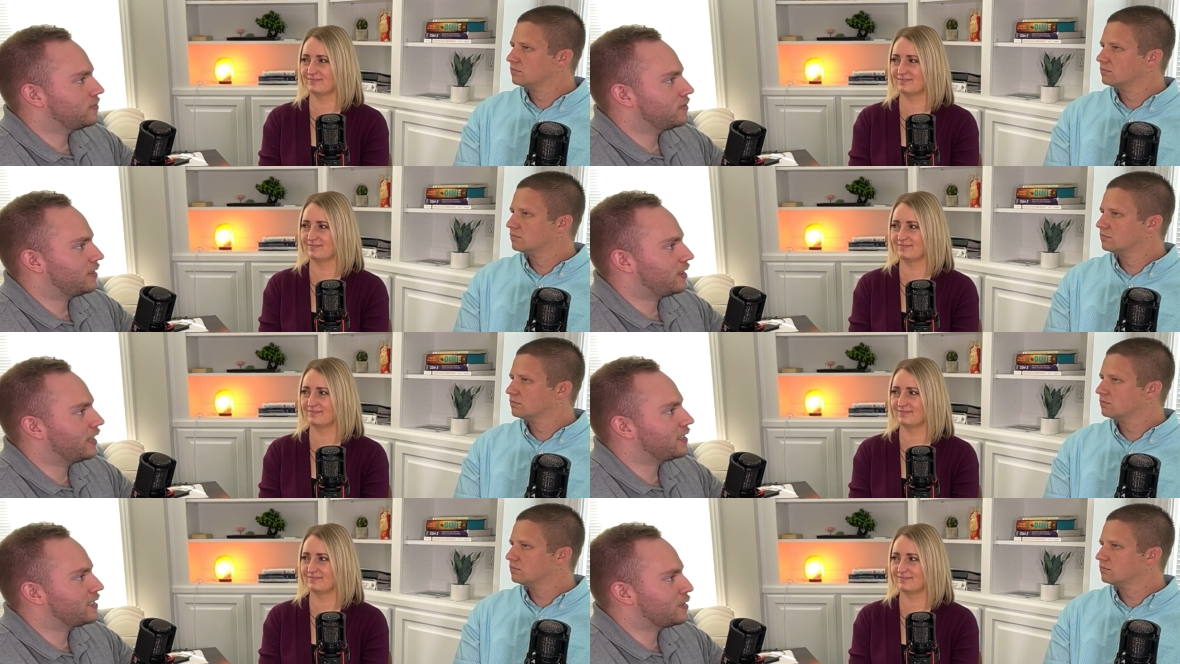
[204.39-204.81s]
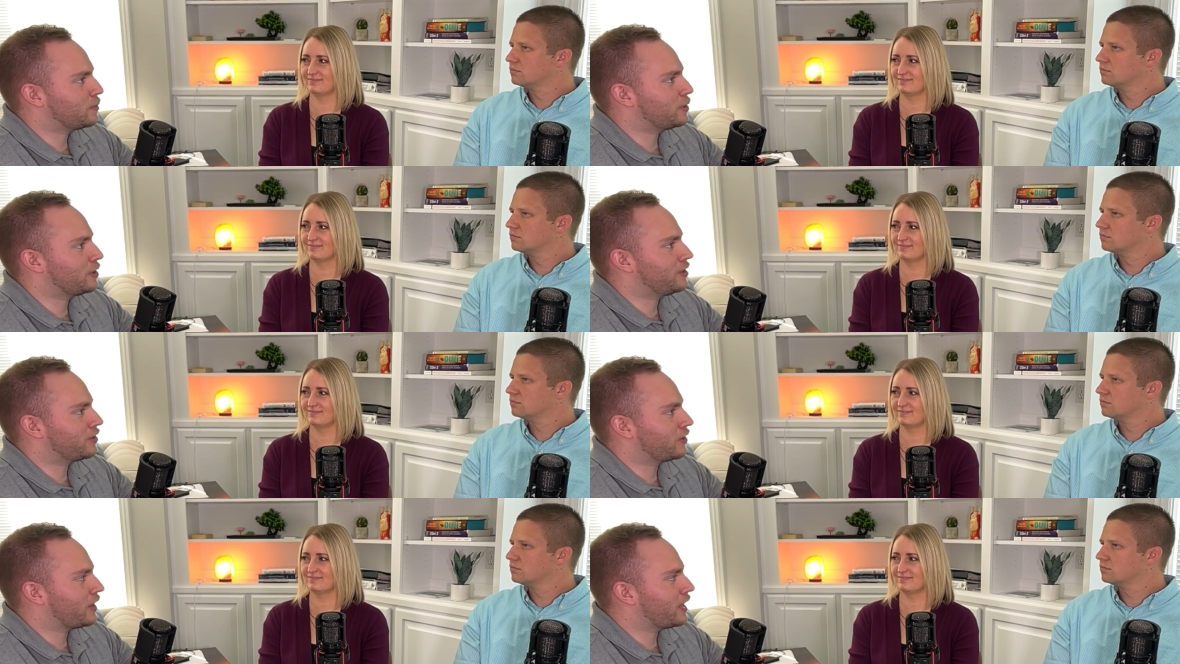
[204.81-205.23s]
Speaker 1: like someone
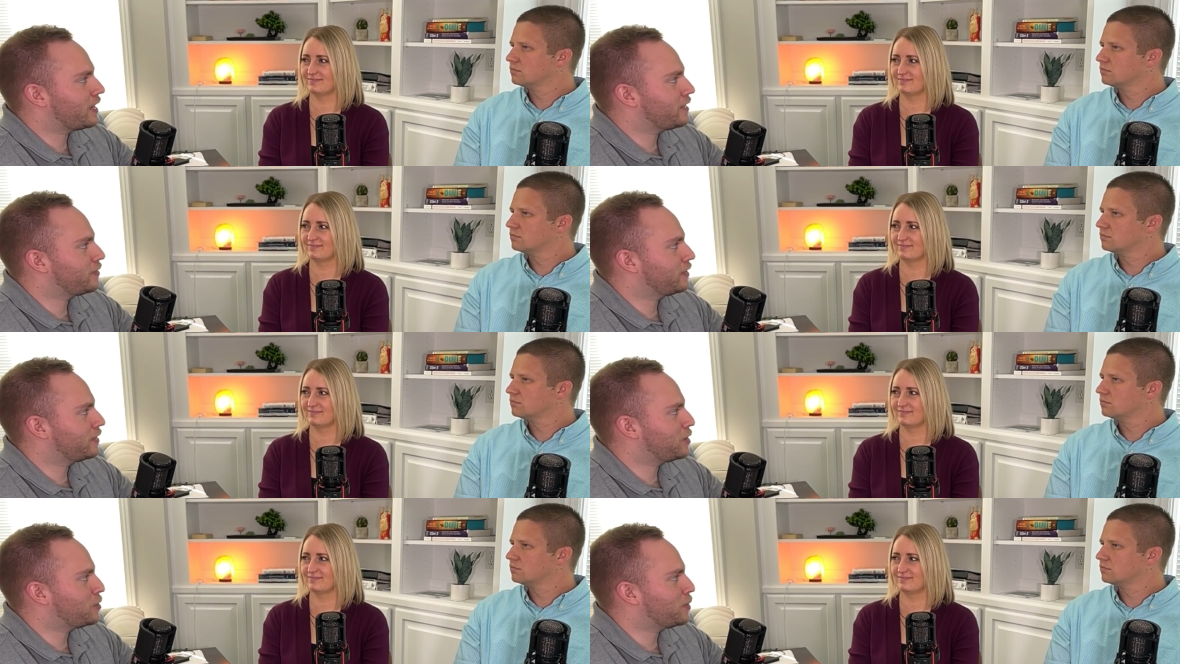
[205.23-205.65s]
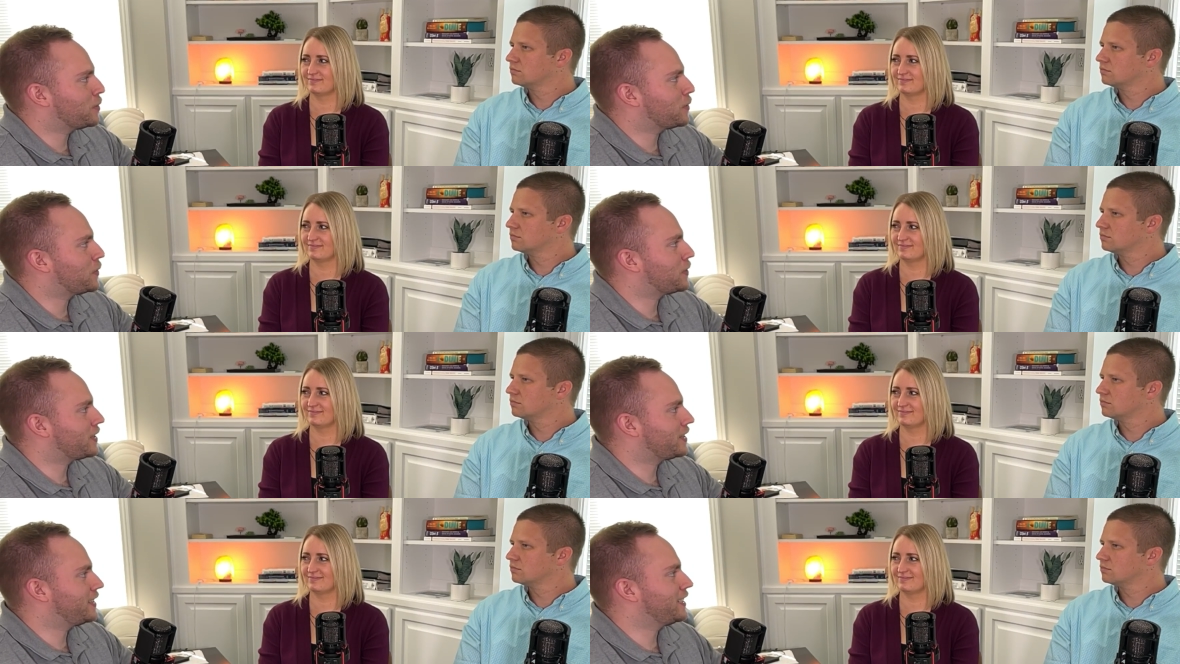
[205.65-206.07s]
in your life, like you want
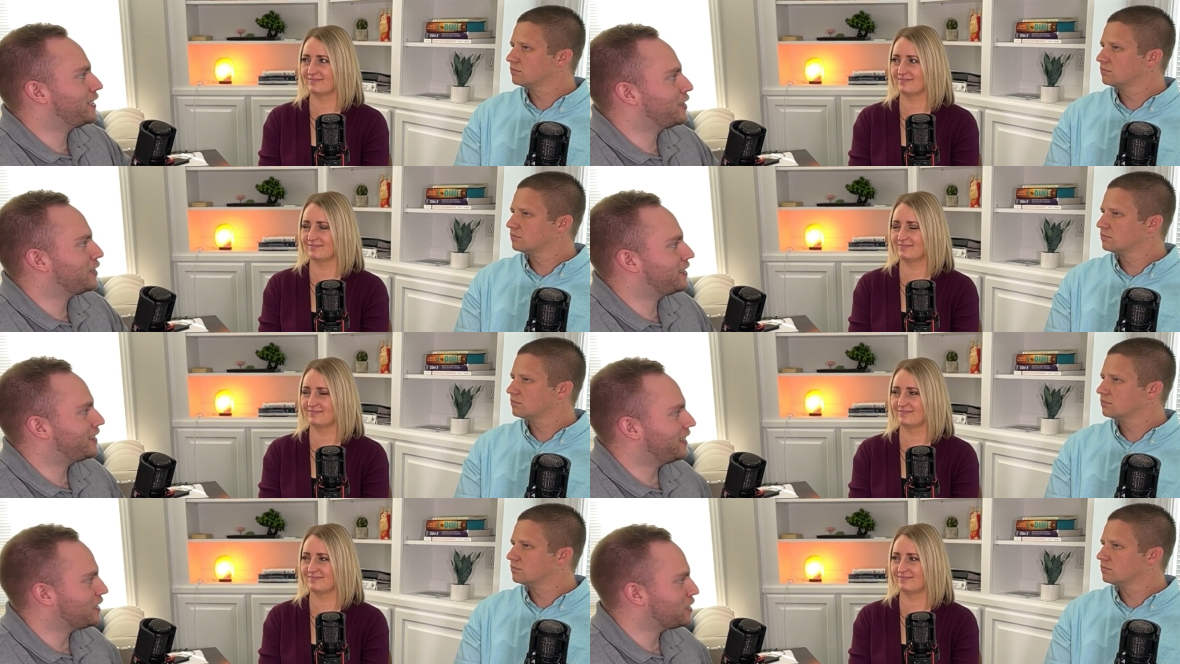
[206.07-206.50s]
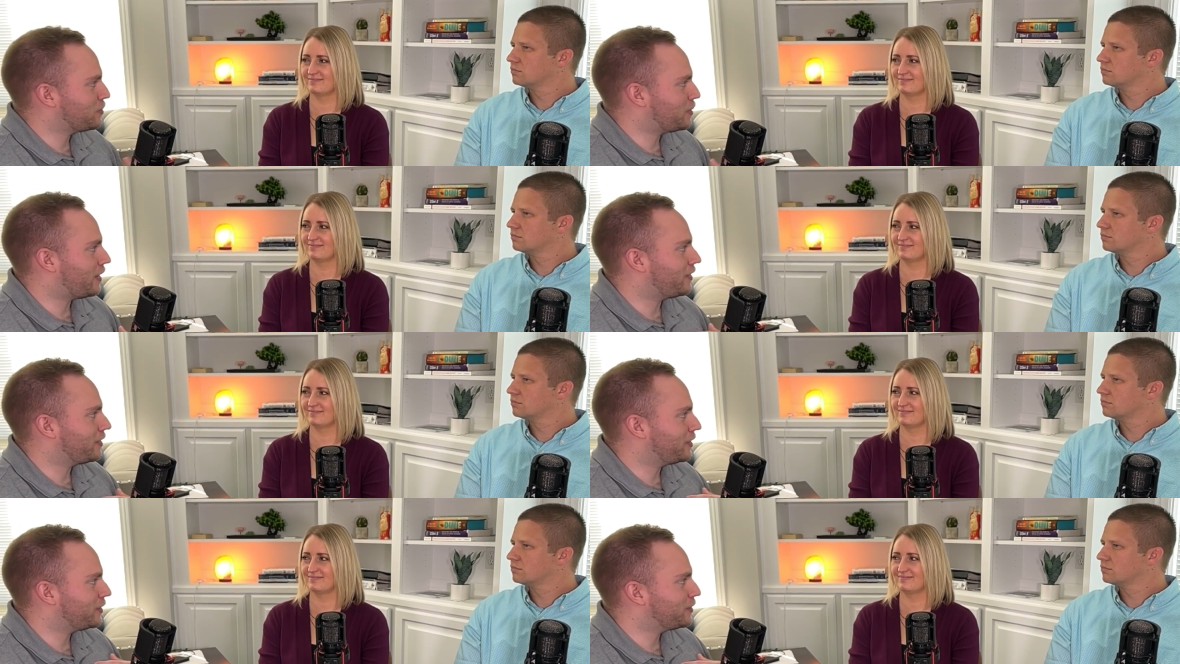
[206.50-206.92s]
them to think good things
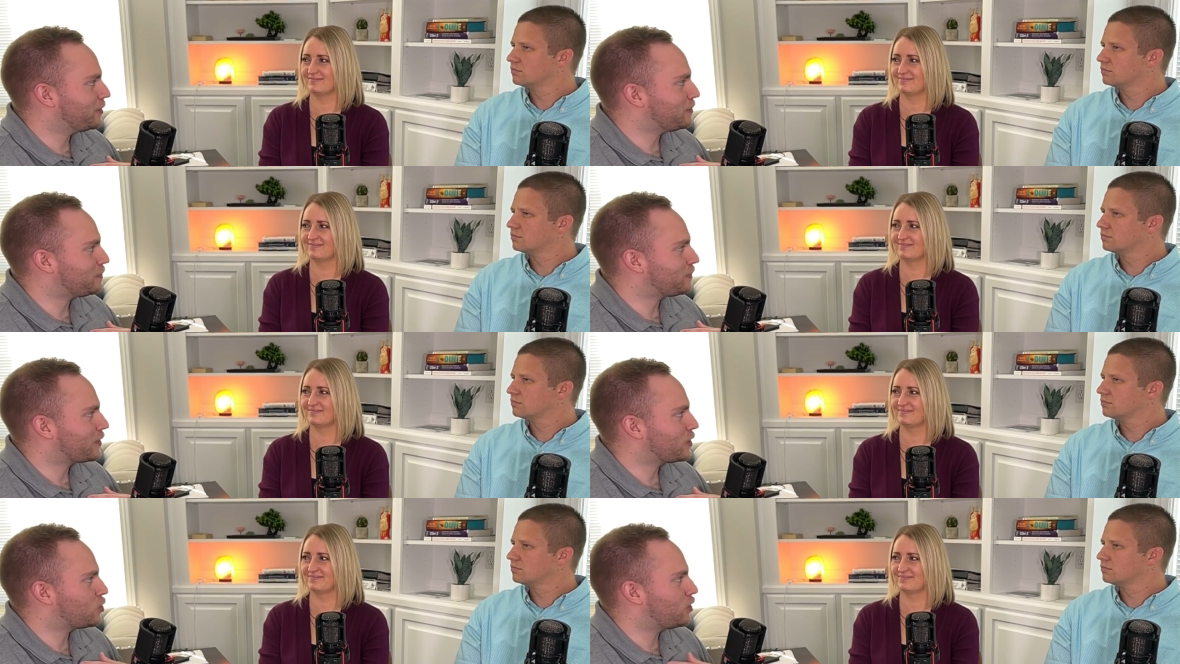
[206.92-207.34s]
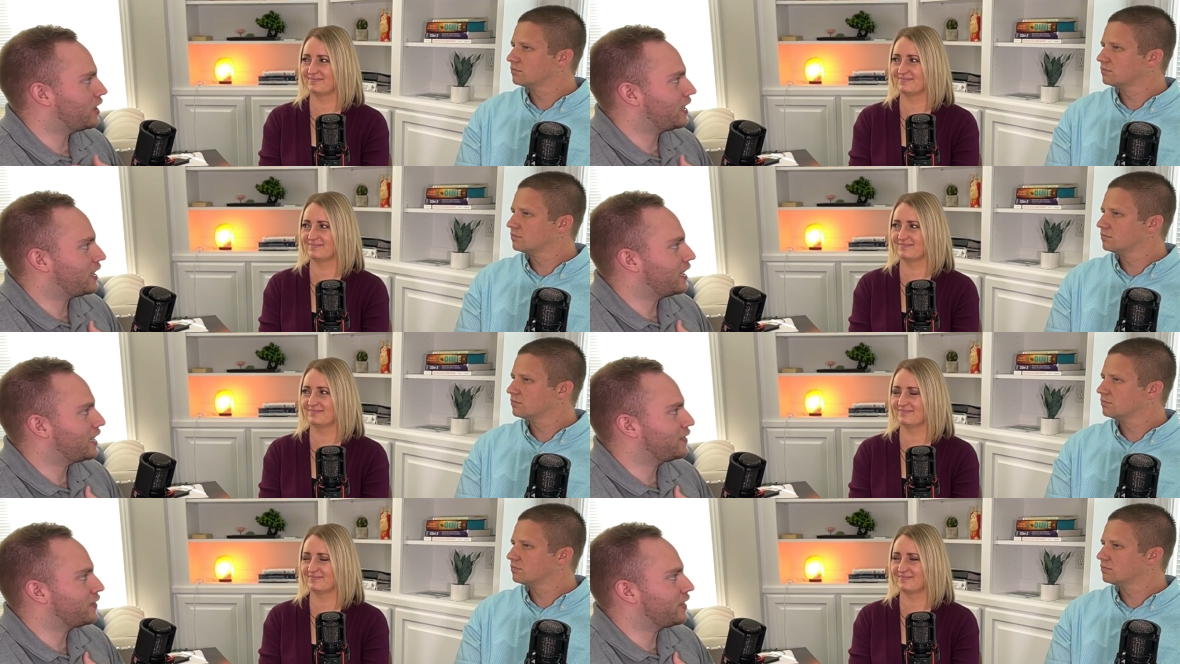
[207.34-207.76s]
about you, so they
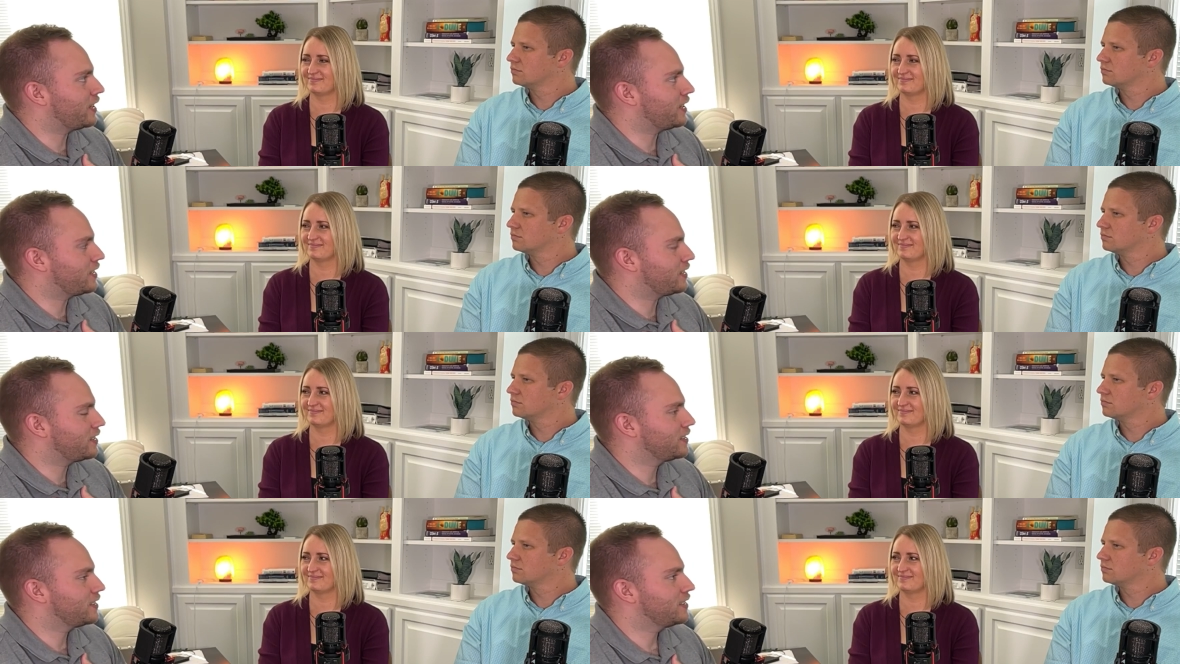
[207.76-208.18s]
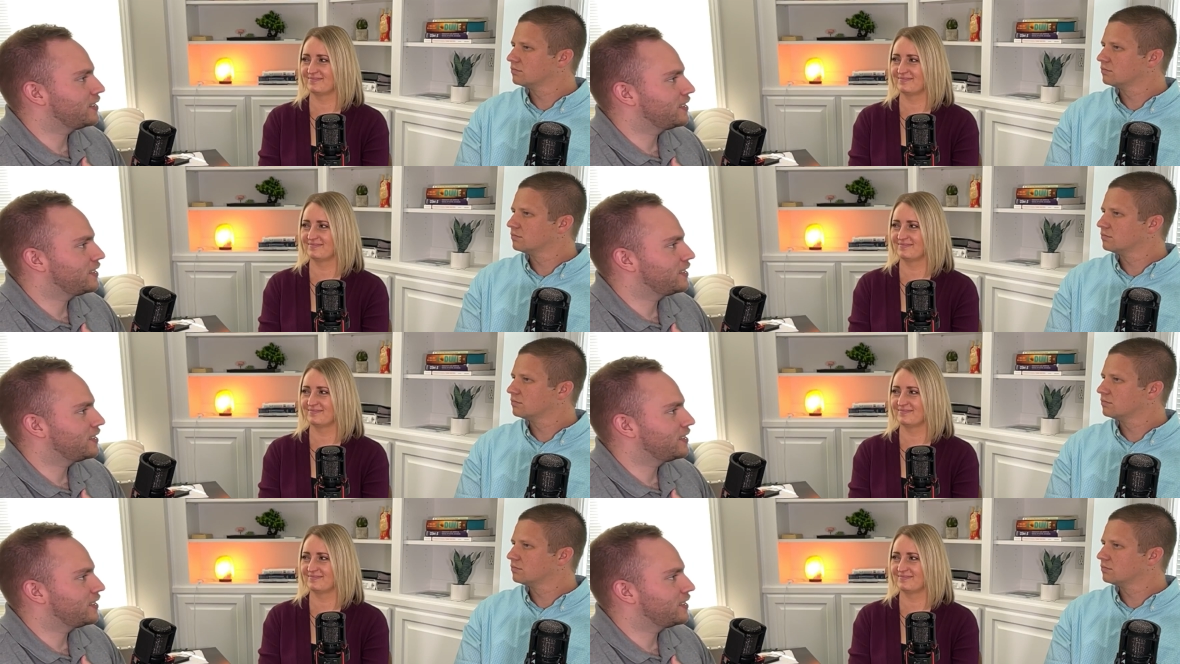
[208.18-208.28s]
kind of like